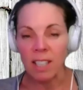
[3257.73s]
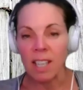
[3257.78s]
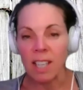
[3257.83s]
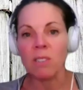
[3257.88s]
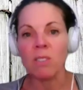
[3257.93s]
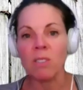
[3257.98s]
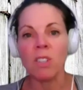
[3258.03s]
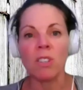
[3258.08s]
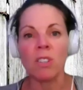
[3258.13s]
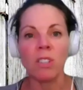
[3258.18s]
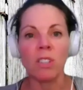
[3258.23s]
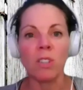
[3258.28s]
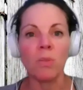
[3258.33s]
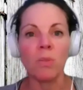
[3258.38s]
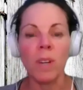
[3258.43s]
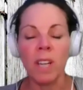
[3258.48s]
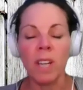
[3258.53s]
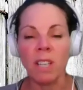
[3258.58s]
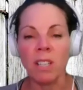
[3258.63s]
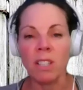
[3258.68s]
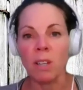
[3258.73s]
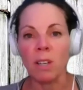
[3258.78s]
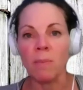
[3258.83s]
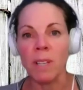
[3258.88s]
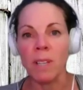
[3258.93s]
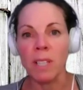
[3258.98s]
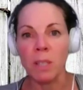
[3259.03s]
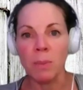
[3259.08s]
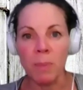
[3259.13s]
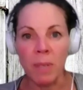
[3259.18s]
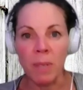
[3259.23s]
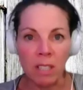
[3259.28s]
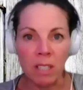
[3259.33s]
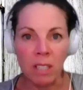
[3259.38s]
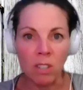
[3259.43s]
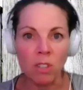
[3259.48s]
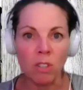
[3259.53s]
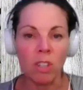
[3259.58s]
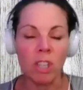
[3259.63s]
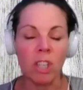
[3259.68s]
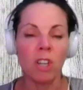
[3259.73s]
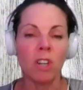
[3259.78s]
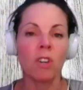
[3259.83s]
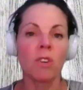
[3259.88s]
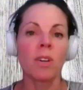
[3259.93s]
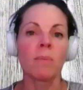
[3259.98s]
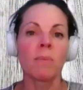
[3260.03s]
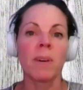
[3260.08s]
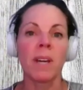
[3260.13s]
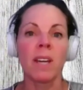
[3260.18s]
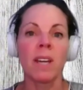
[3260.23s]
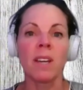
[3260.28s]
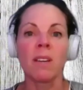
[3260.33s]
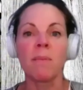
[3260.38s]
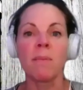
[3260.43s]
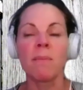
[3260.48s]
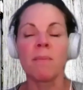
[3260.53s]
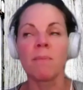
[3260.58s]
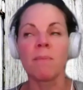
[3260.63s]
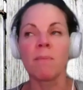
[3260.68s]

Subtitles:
And that was also when I started my spinning studio and my